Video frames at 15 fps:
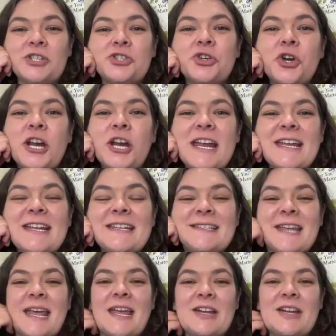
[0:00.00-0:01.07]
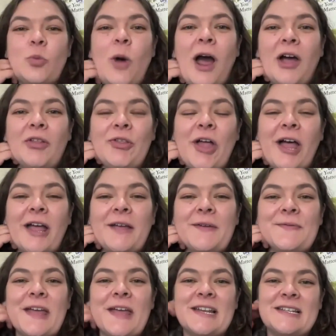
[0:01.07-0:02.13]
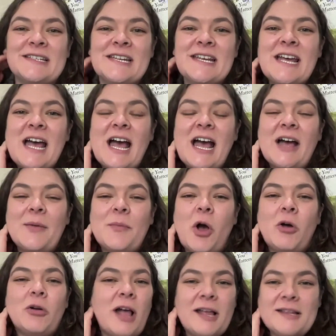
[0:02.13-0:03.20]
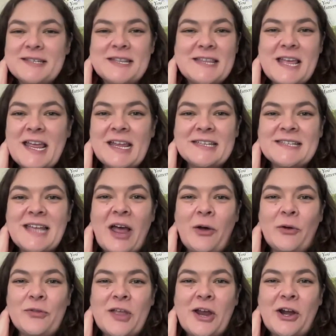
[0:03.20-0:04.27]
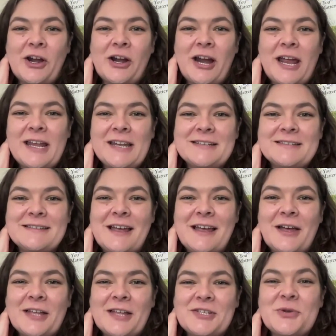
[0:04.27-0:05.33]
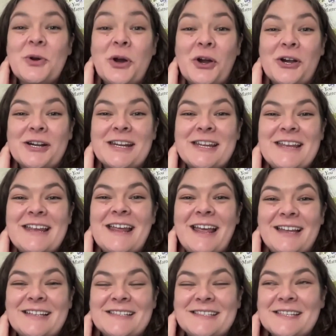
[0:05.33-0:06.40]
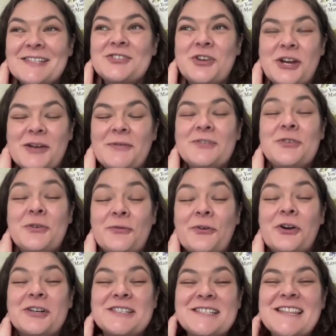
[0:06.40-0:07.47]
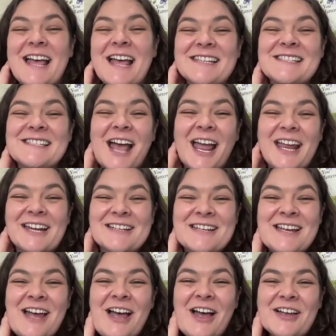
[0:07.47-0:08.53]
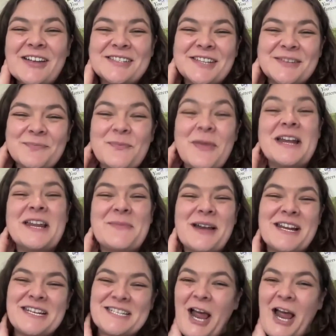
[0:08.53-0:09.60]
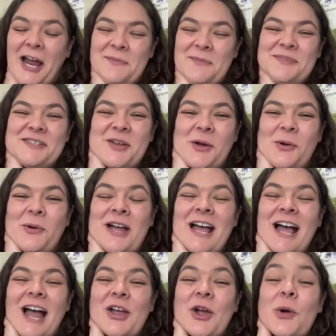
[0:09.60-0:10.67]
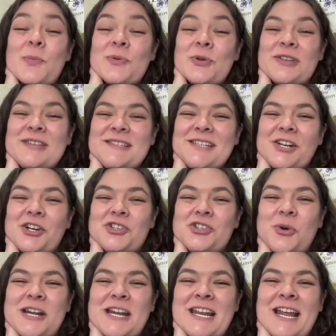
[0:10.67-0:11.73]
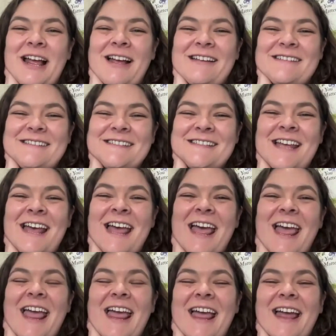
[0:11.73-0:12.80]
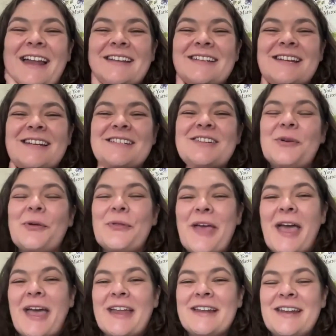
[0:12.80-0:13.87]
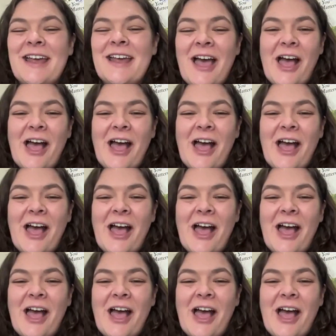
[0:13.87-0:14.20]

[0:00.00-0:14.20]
trees and wildlife and all kinds of things out there. And as you heard, he has traversed that site many times. So I hope you'll consider joining us. And until then,